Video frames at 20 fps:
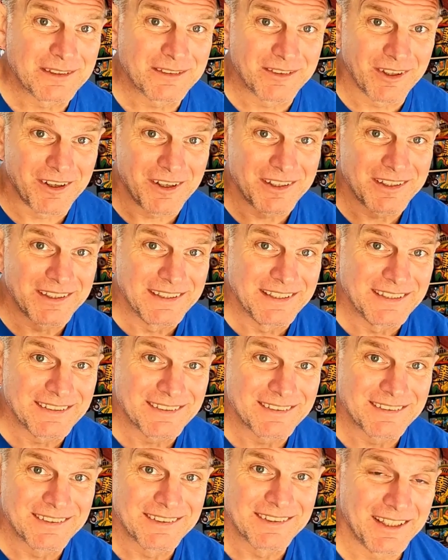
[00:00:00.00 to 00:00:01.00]
I started
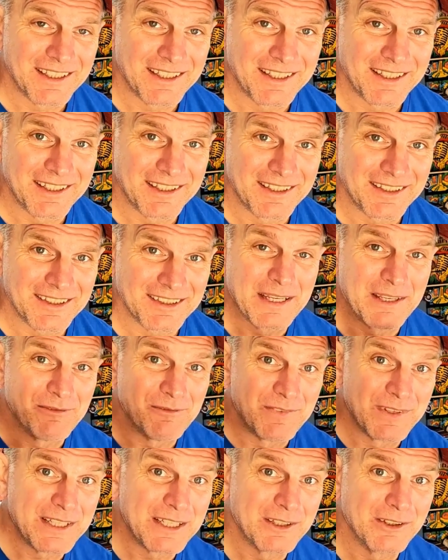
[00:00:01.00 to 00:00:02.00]
this,
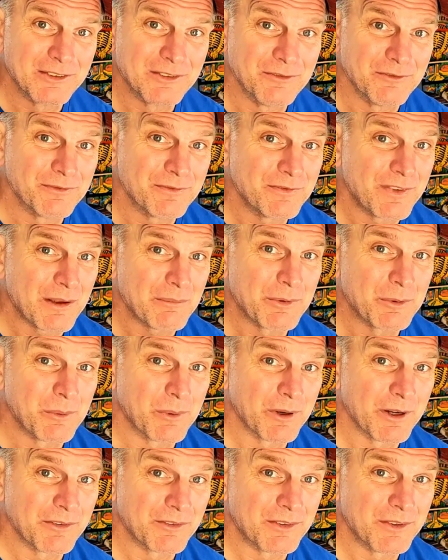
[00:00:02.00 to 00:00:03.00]
making videos in
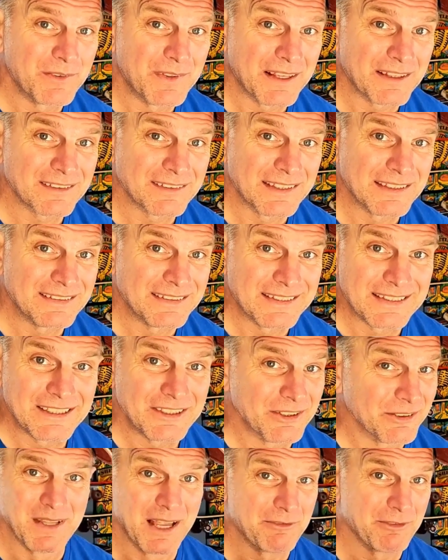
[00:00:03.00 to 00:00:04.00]
February of
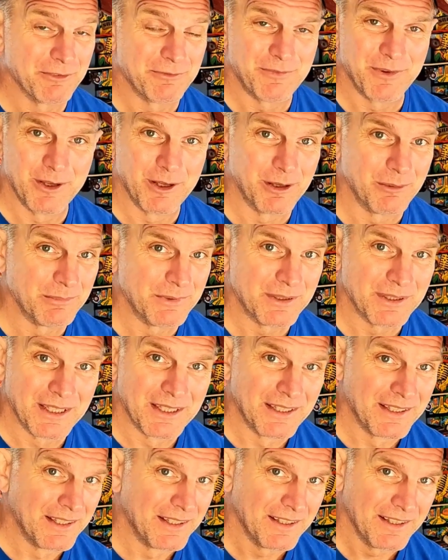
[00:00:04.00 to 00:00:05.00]
2018, never filmed,
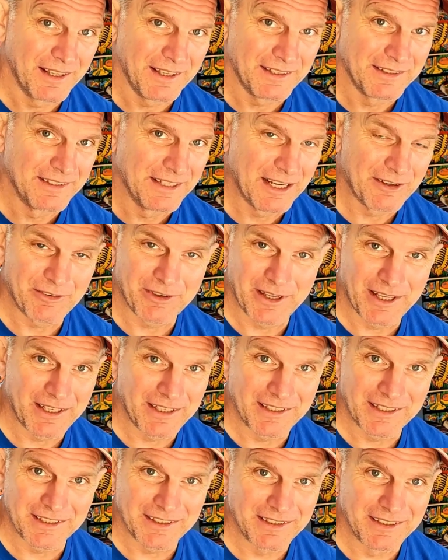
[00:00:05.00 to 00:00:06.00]
I'd never
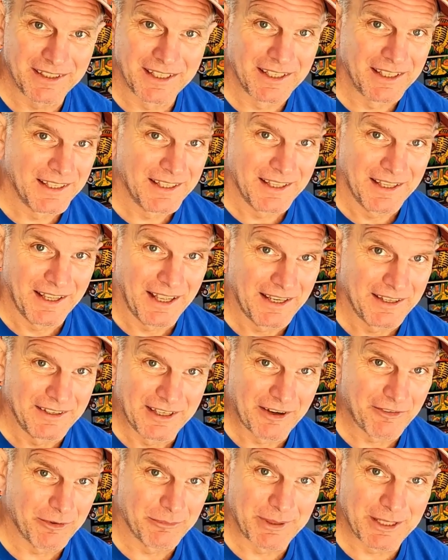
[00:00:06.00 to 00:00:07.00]
edited, I'd
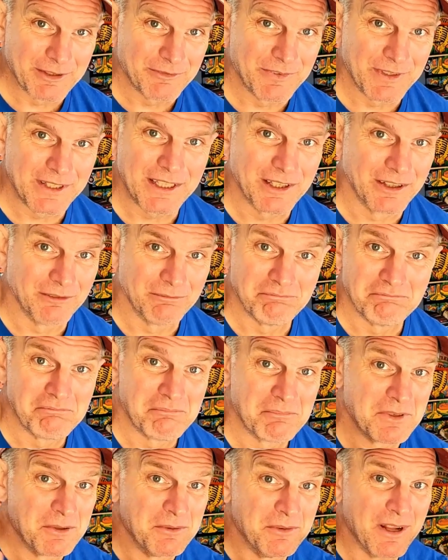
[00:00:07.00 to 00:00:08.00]
never made a video.
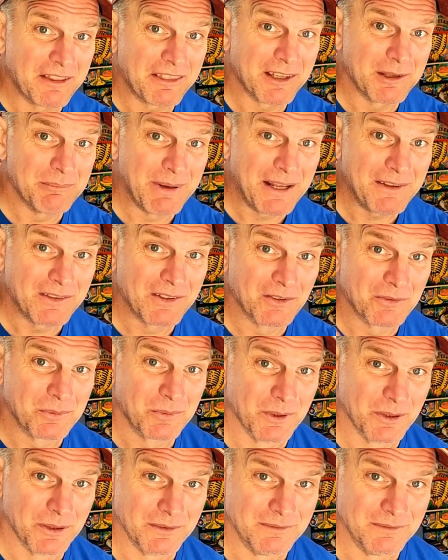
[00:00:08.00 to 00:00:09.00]
Knew nothing about this world.